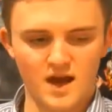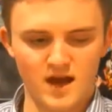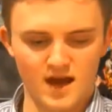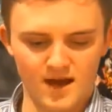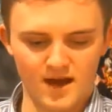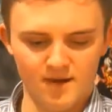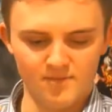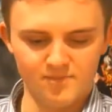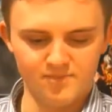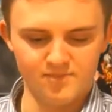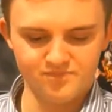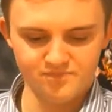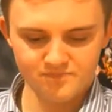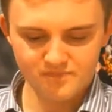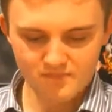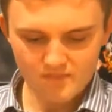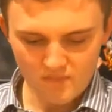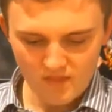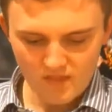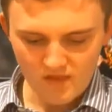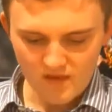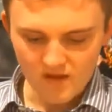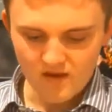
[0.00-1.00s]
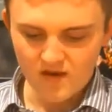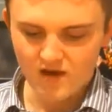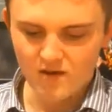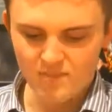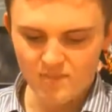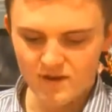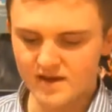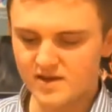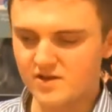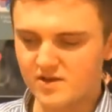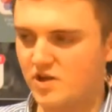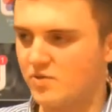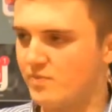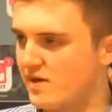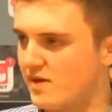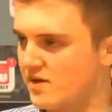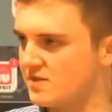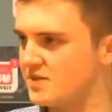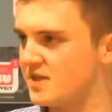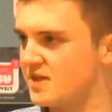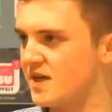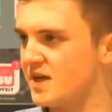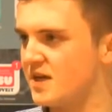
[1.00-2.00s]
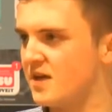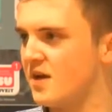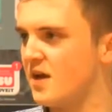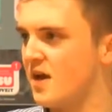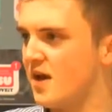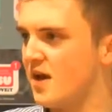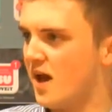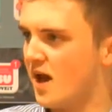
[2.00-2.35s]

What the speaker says: a big new building,